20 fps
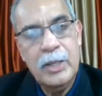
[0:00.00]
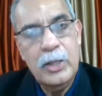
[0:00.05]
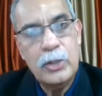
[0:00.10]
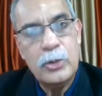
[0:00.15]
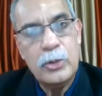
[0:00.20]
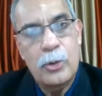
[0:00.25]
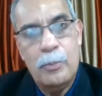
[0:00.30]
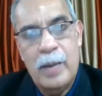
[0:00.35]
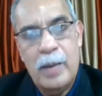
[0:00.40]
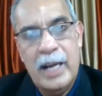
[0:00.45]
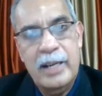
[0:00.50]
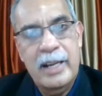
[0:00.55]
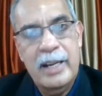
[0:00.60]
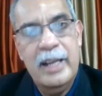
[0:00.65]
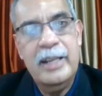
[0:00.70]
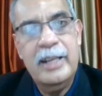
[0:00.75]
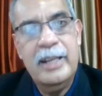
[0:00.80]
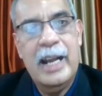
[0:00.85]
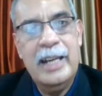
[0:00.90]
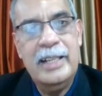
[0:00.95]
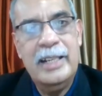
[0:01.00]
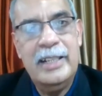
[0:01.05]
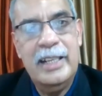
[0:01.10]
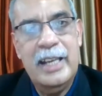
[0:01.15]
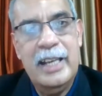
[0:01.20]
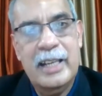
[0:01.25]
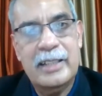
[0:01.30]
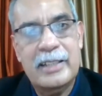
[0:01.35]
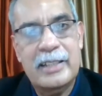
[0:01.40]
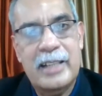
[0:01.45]
So by day
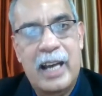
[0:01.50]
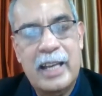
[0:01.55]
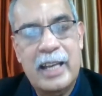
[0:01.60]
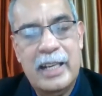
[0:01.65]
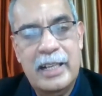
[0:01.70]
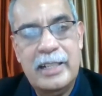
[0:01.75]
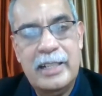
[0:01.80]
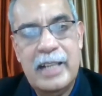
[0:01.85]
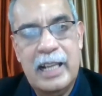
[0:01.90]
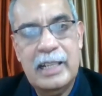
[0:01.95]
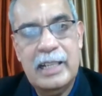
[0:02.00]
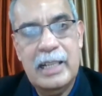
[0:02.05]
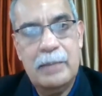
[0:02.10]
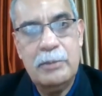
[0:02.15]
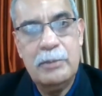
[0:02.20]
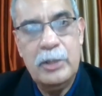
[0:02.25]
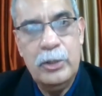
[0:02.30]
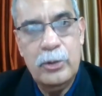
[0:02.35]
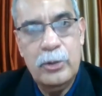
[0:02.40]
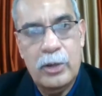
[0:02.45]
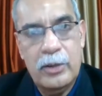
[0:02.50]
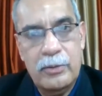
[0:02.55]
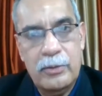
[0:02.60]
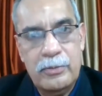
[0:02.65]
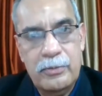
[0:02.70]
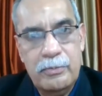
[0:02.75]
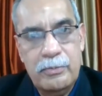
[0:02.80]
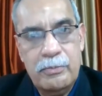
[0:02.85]
90th, I can tell them you're